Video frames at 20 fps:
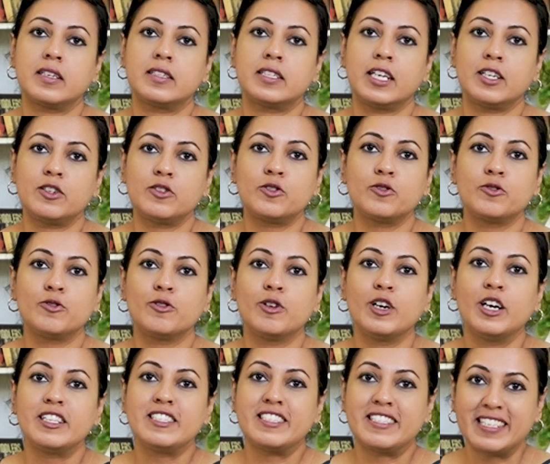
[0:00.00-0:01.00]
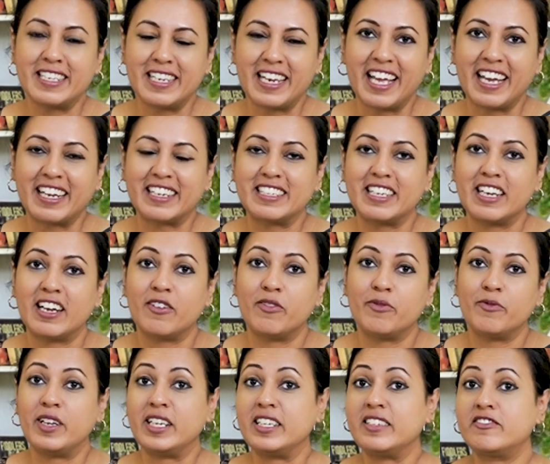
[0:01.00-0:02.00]
tend to select
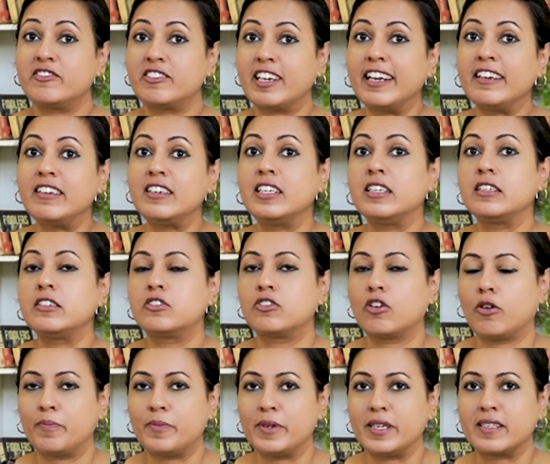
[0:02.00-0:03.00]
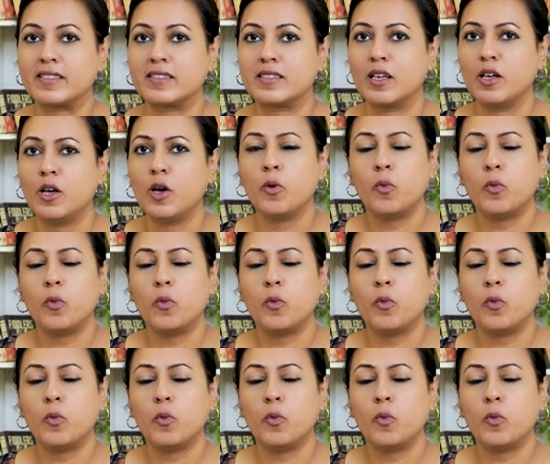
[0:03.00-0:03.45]
very trending topics.